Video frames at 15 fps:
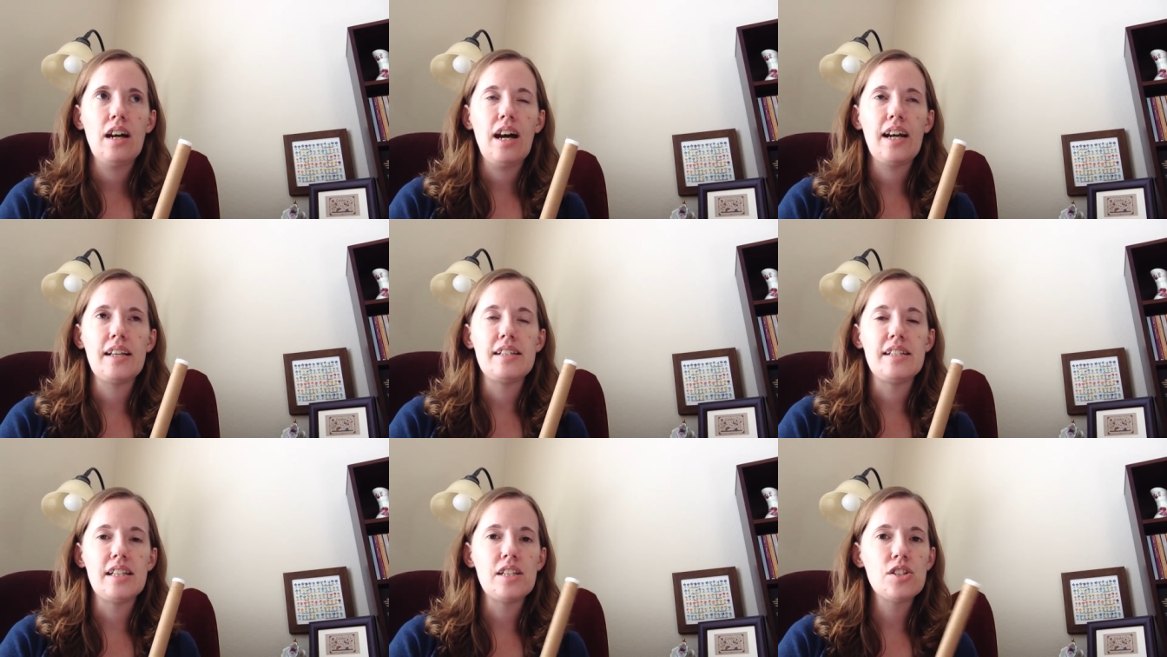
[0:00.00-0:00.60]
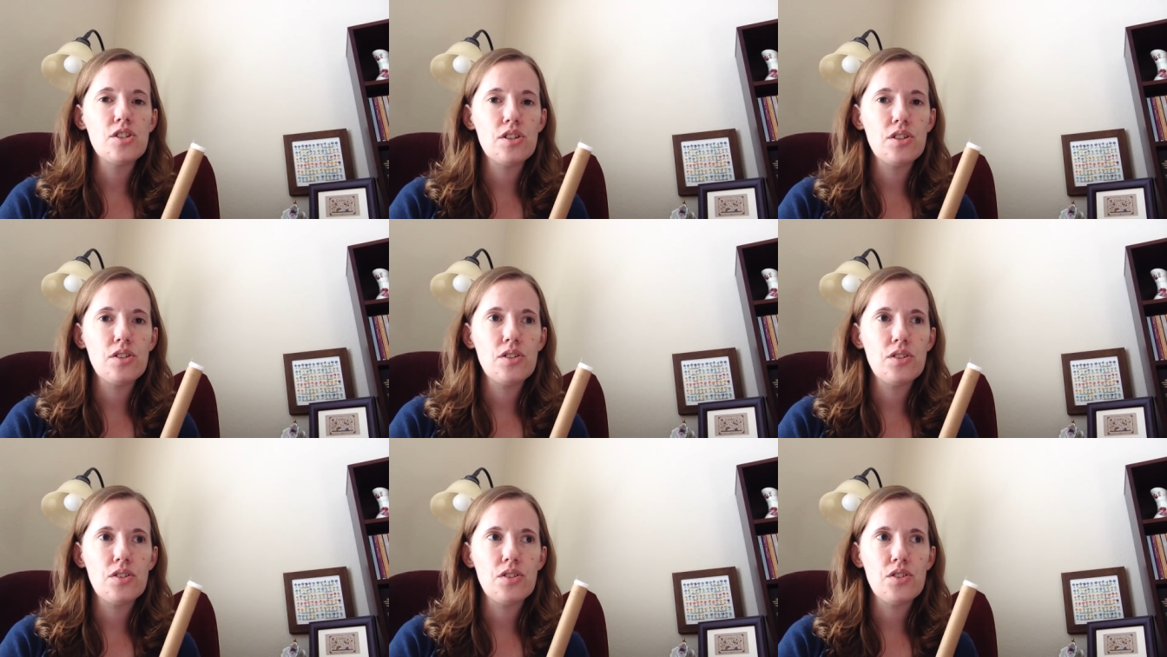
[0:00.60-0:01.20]
I didn't
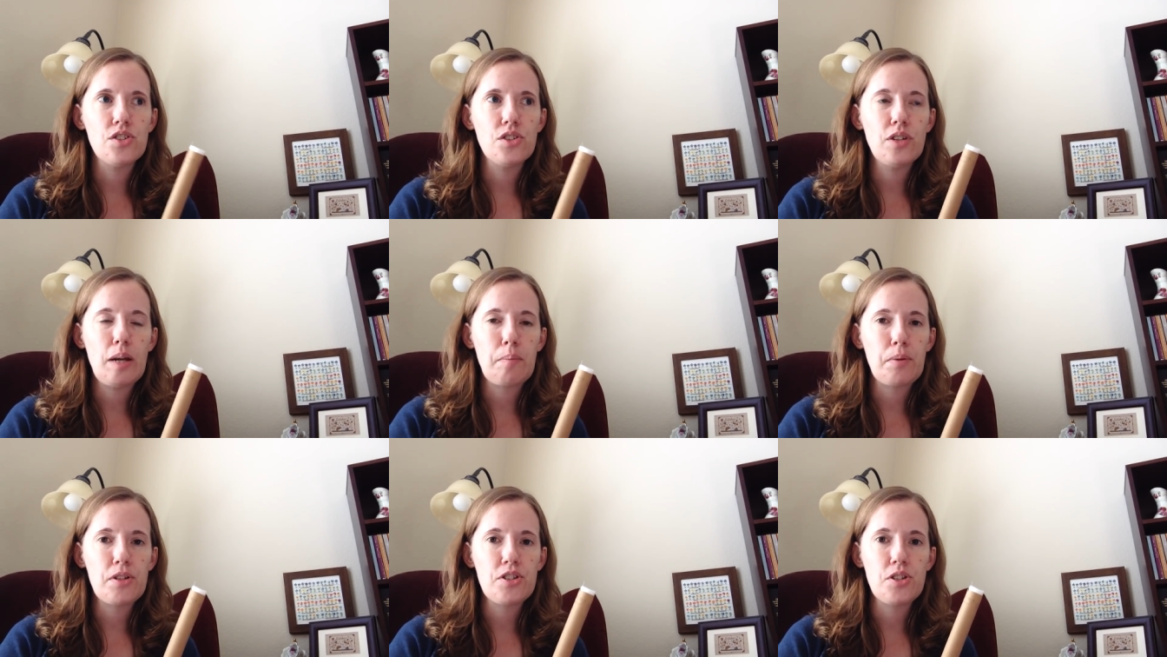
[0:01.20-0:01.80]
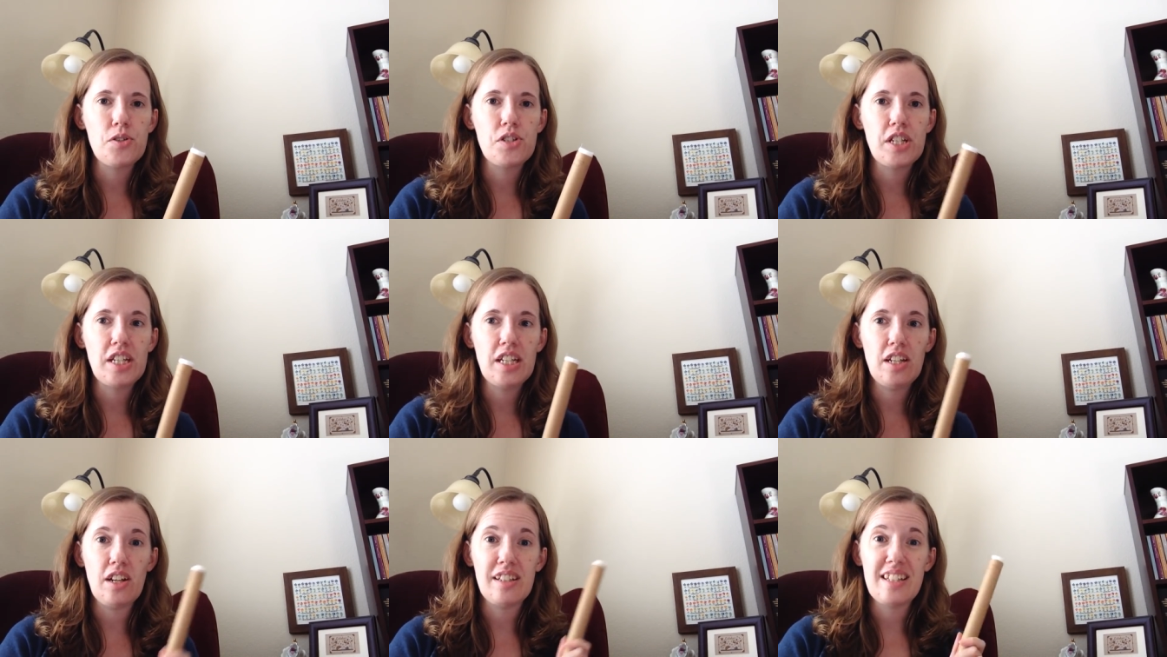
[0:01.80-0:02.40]
do Empress
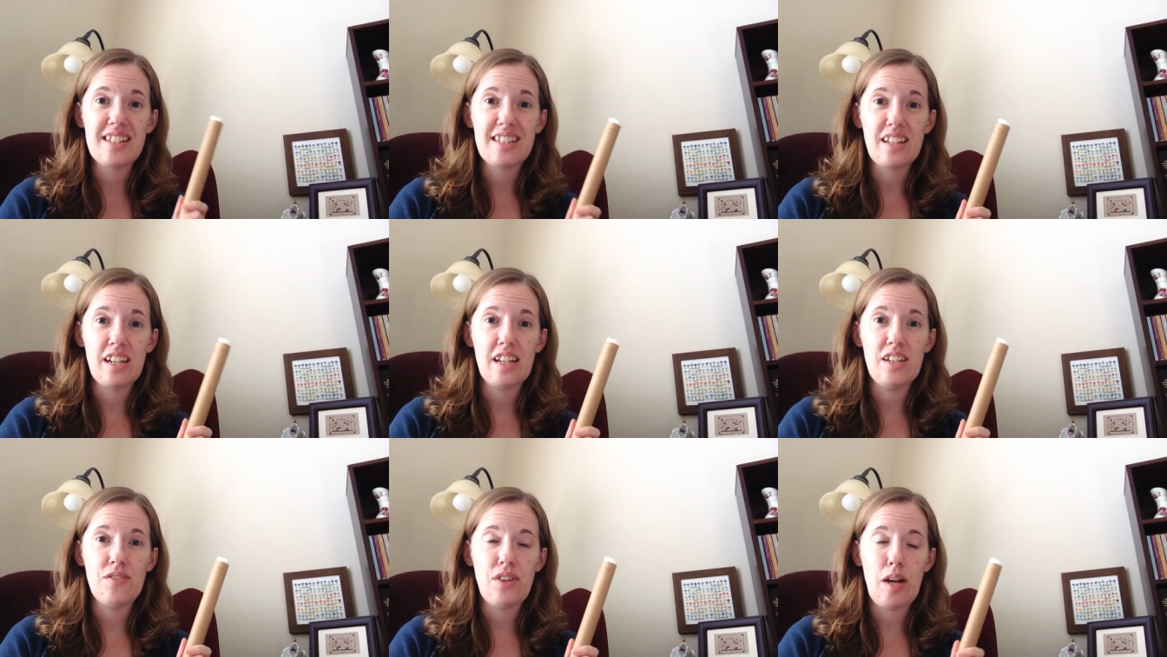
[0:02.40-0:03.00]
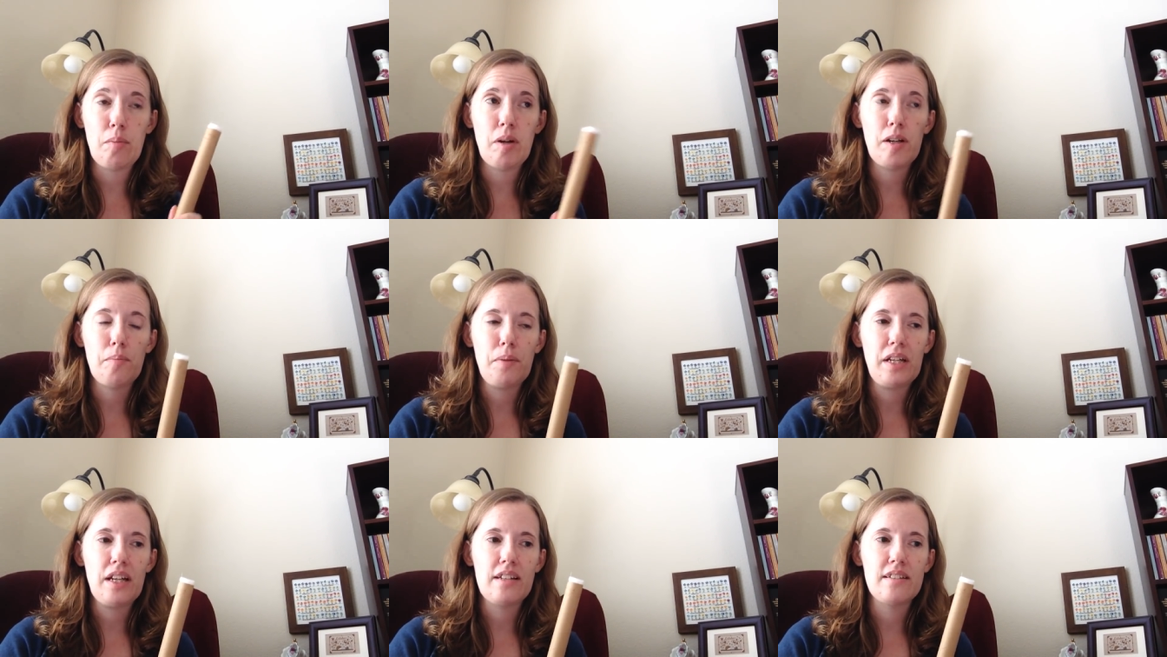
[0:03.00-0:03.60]
Eugenie on this tiny
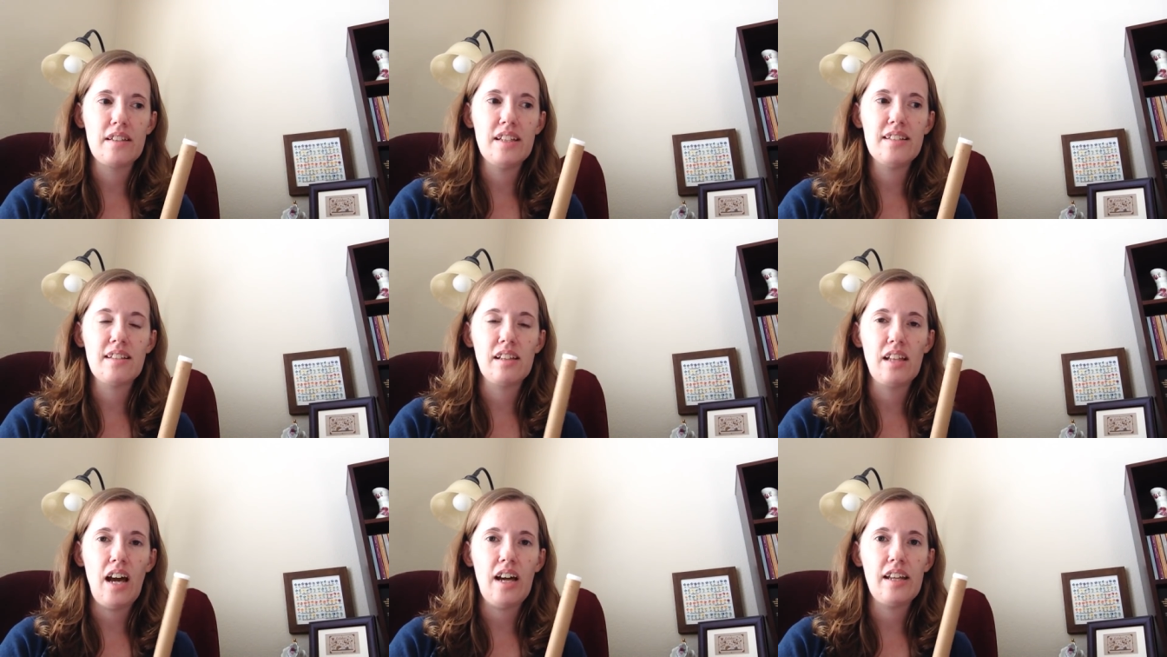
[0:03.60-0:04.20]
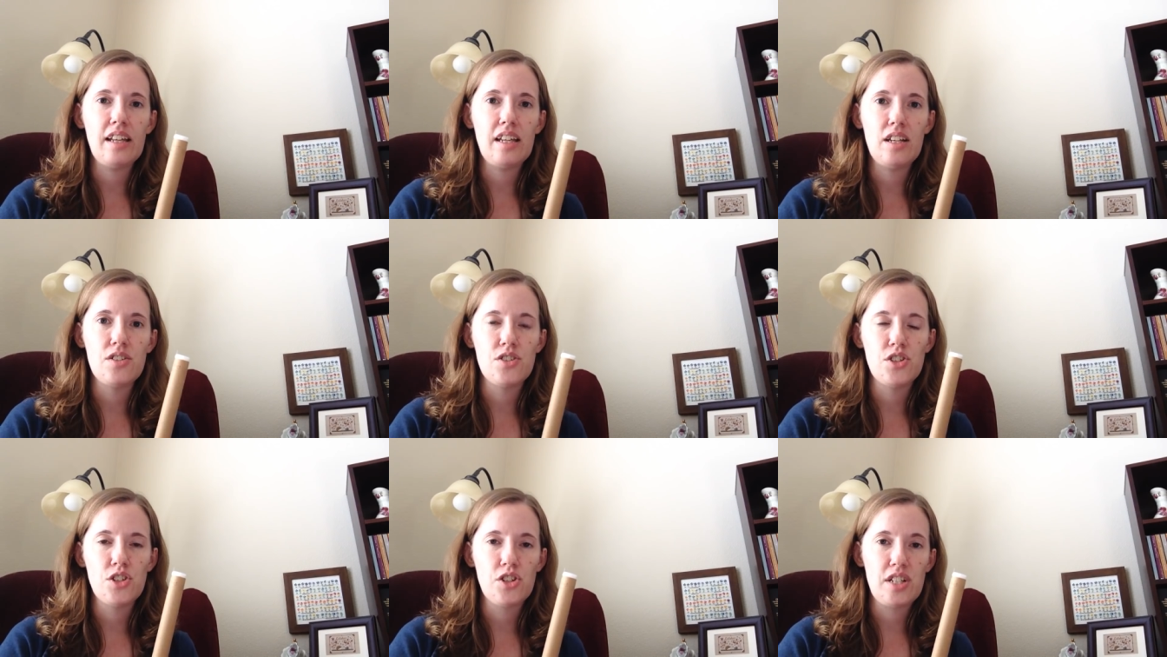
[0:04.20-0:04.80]
fabric because it is a lot
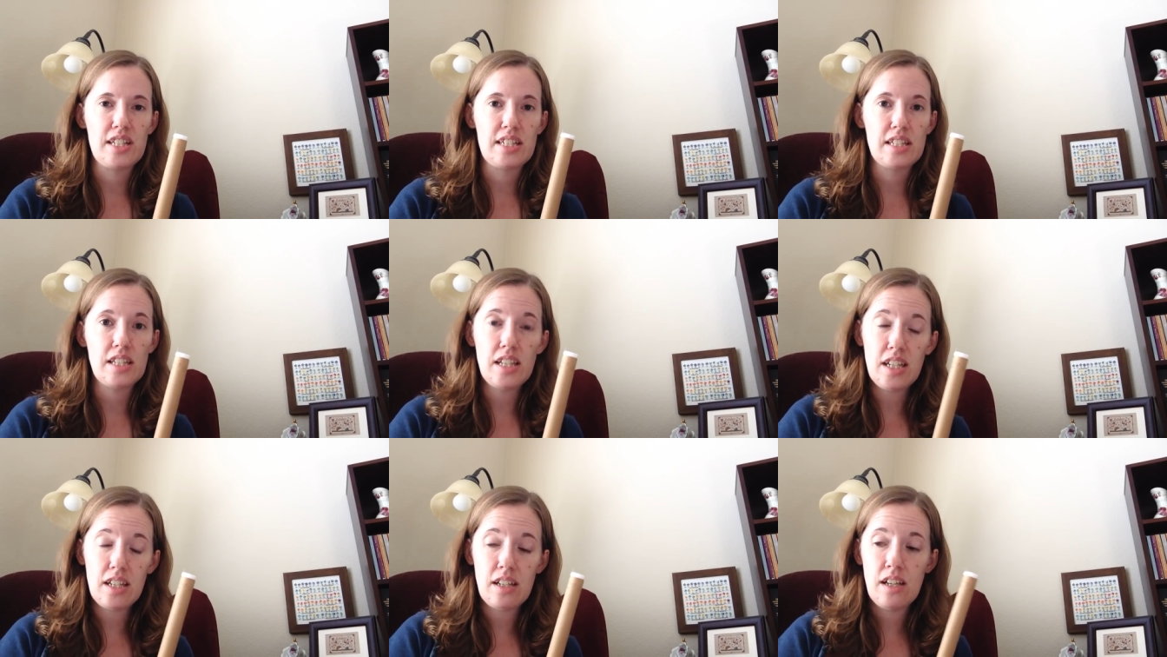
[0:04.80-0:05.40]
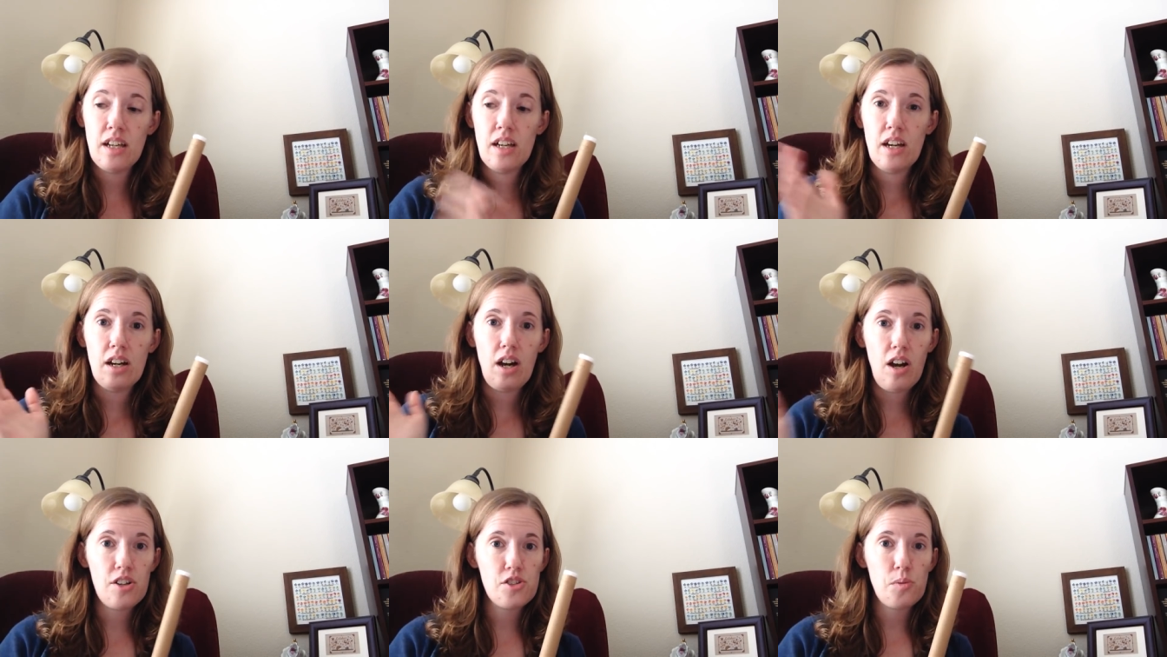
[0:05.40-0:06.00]
easier to see
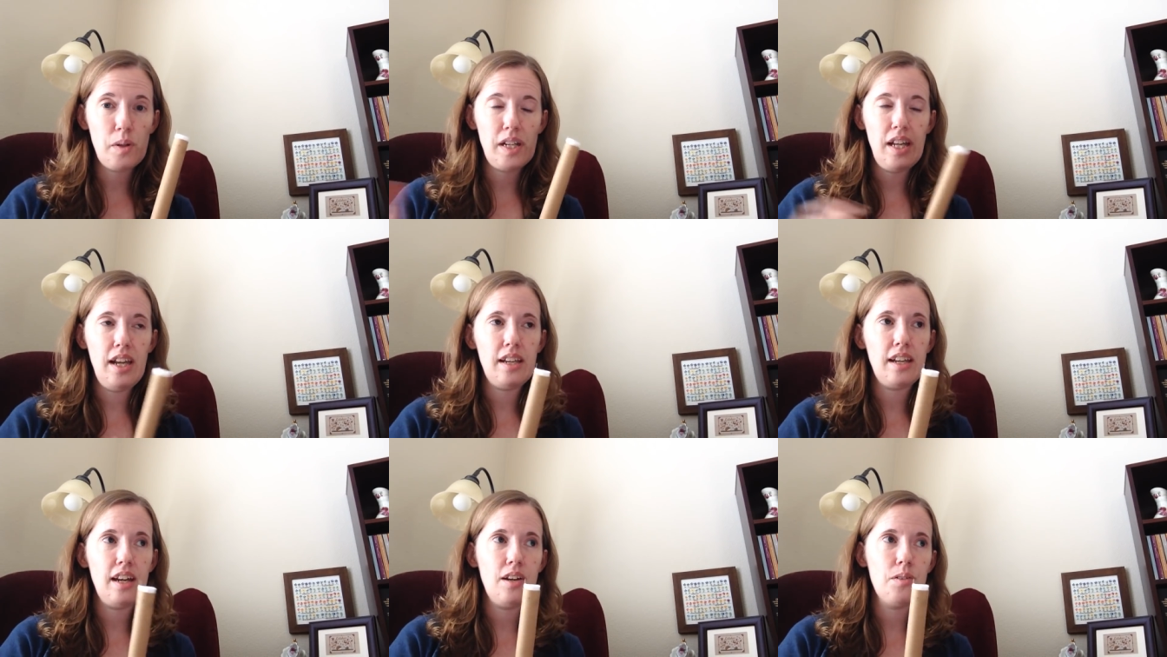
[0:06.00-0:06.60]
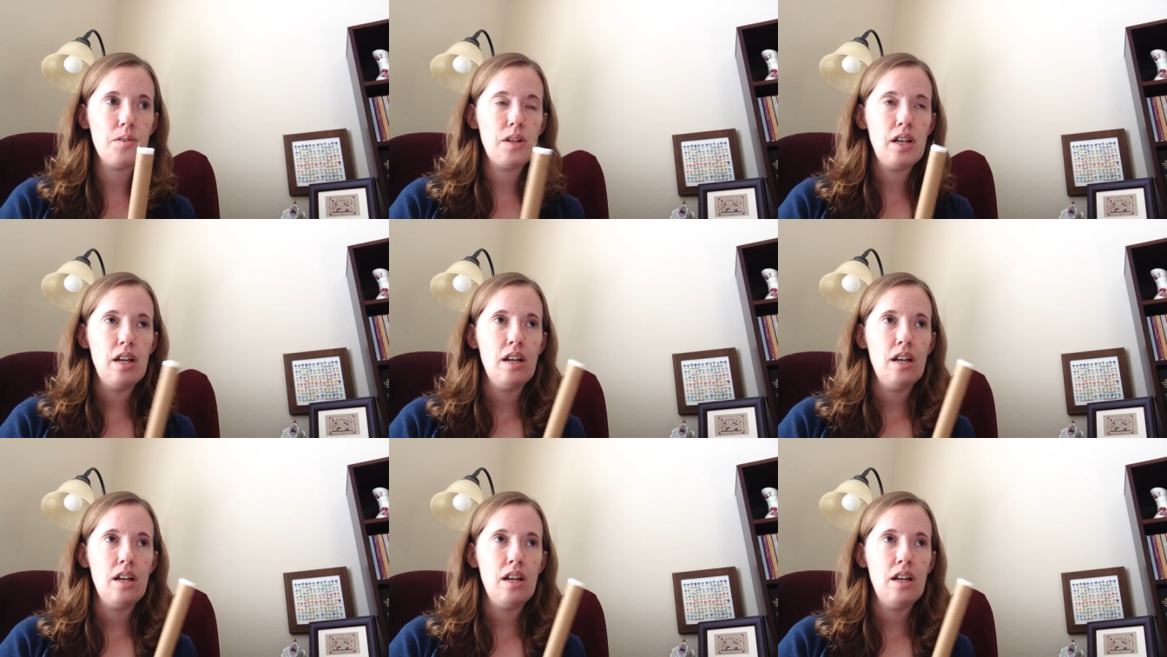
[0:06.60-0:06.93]
on 28 count.